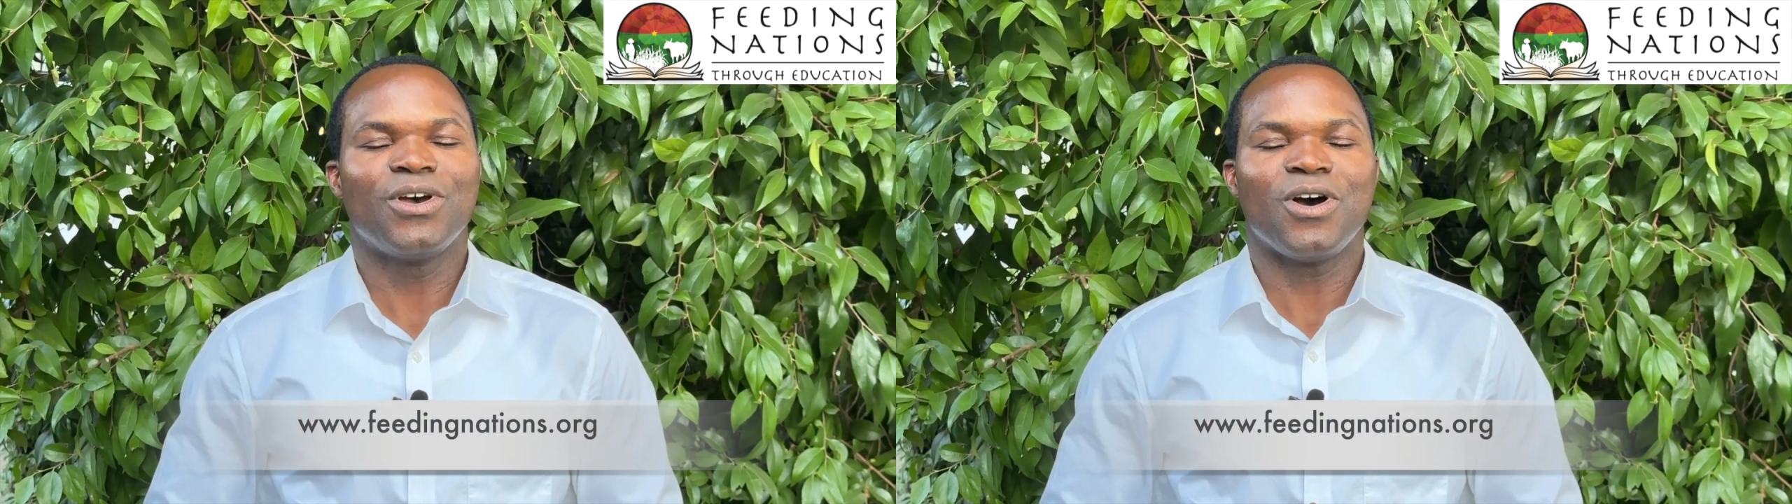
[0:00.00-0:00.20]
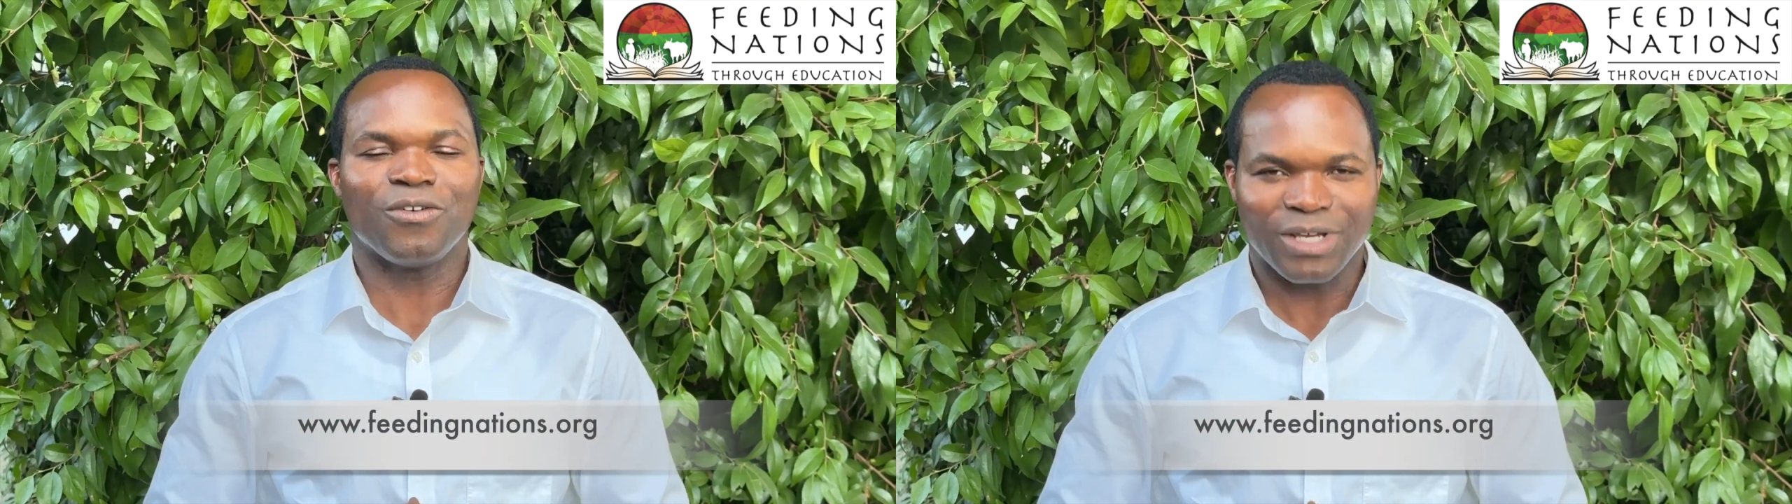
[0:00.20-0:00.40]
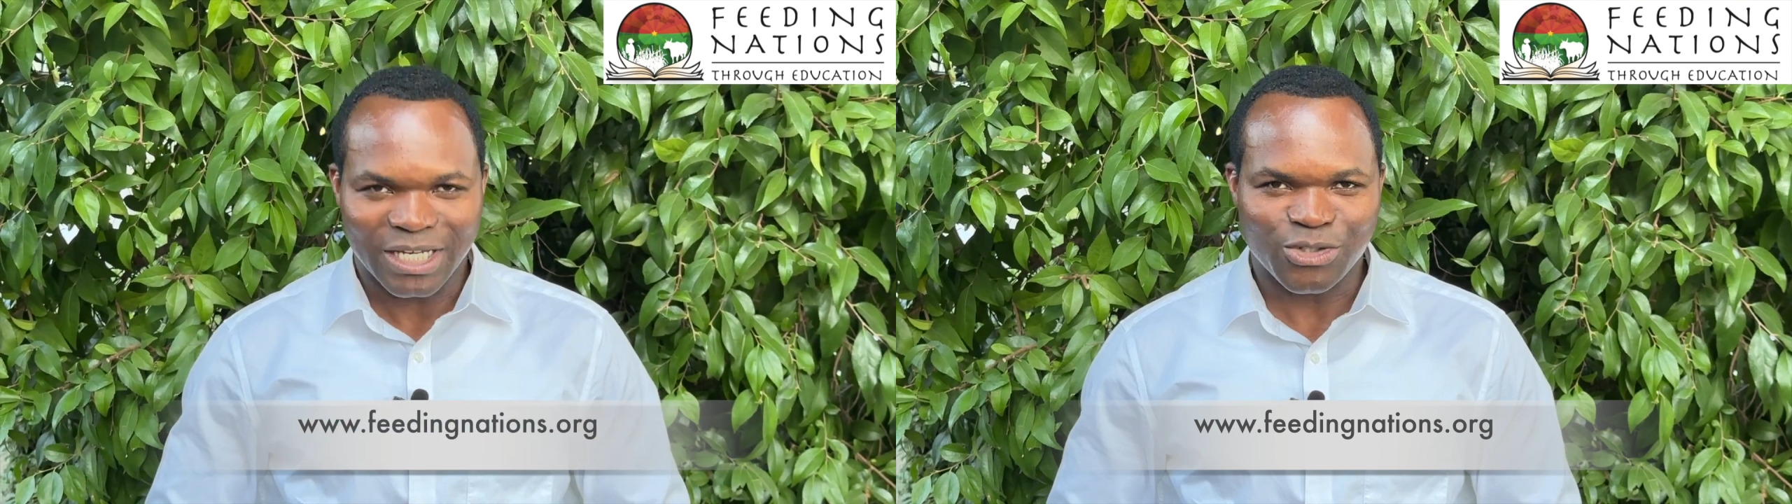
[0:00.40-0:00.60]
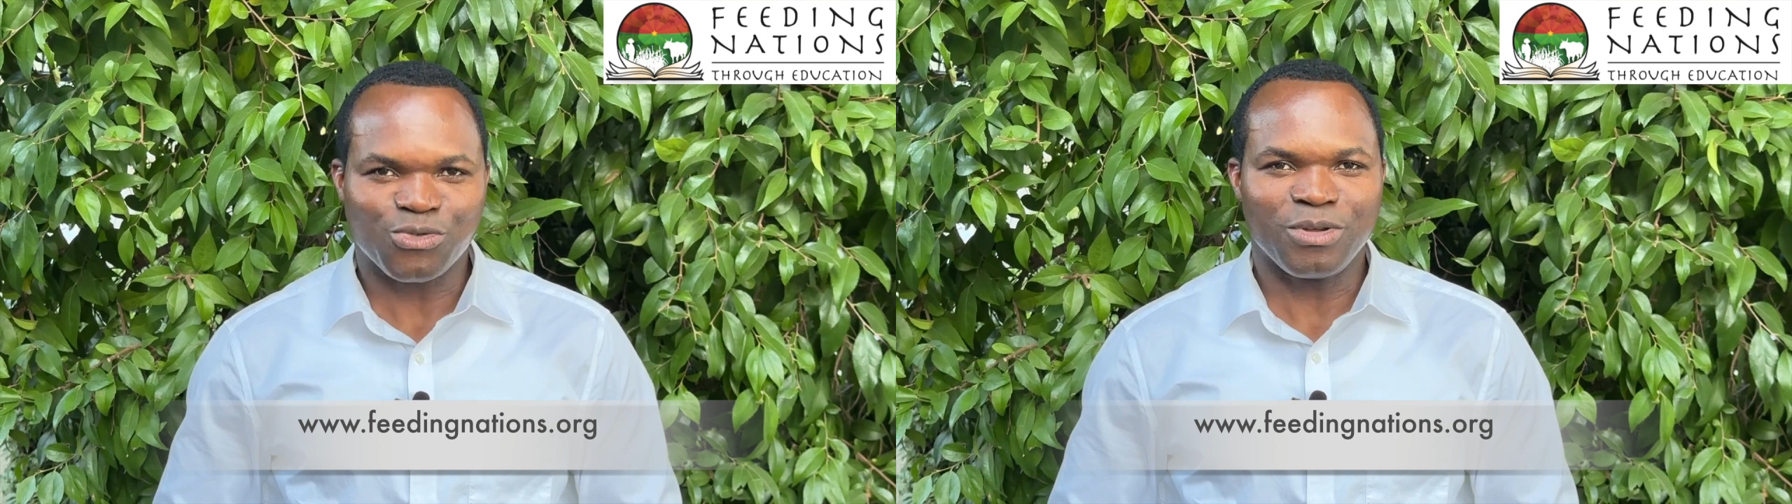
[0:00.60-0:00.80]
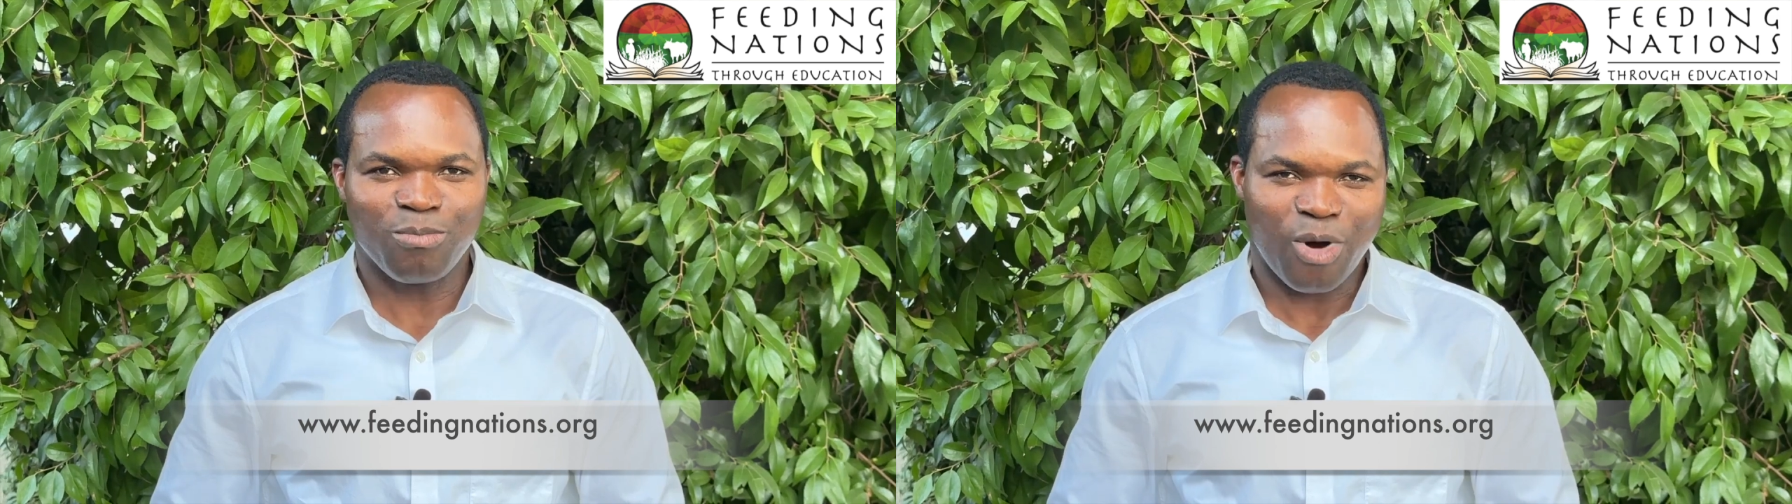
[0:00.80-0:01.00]
of
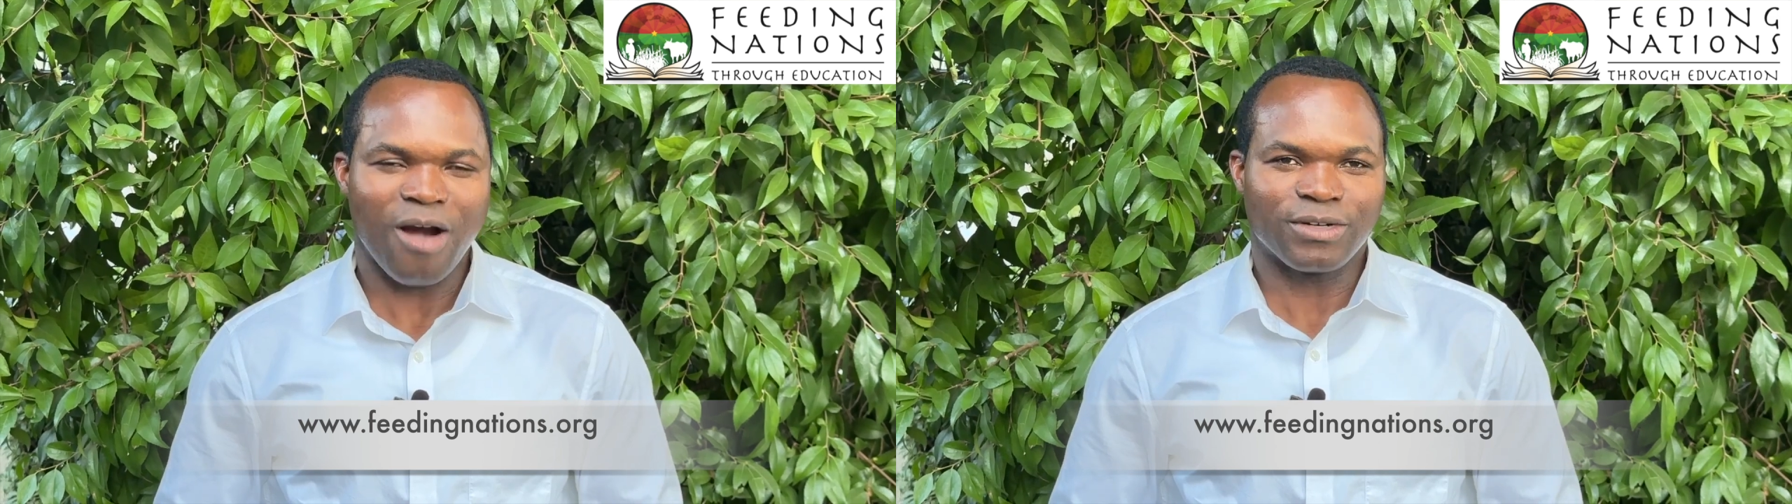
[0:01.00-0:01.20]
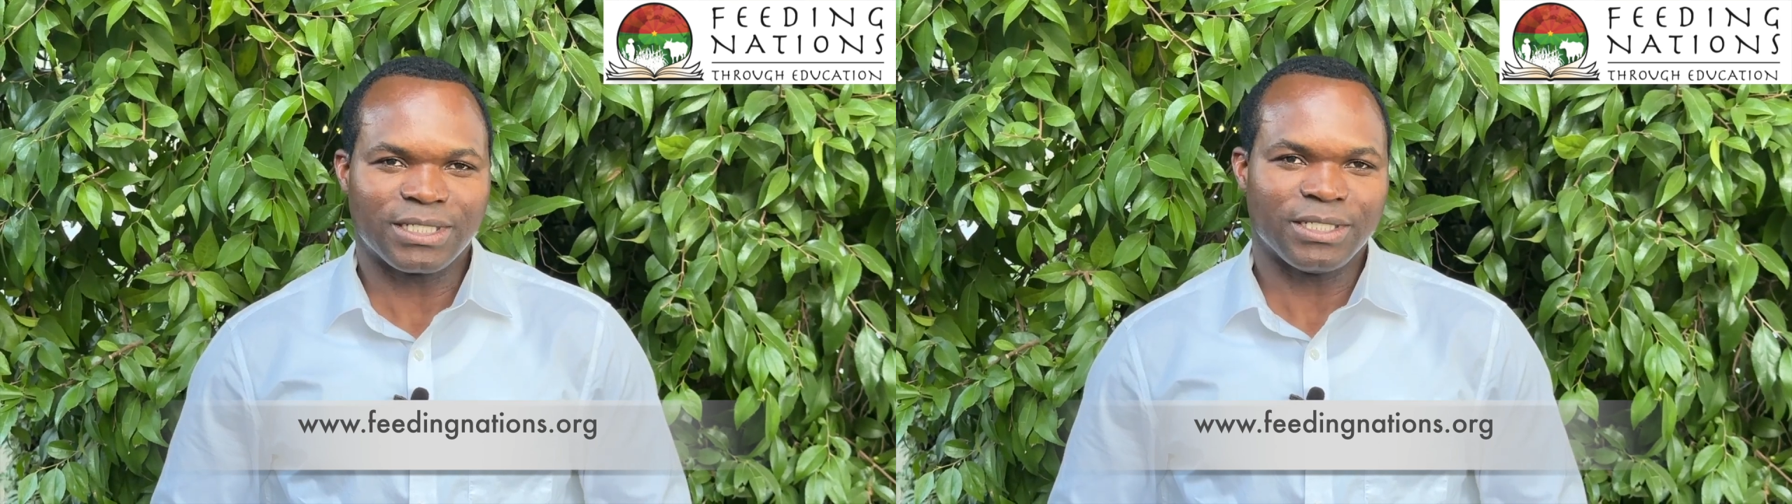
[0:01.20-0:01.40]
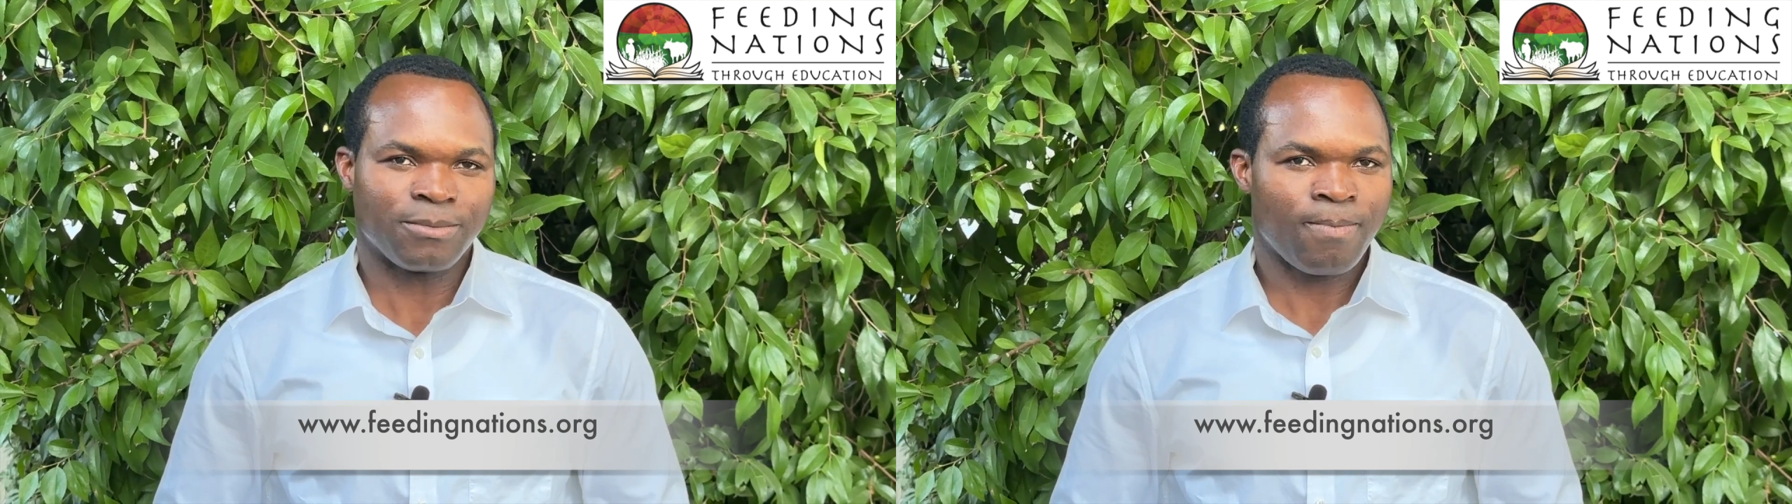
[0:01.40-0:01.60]
extreme poverty.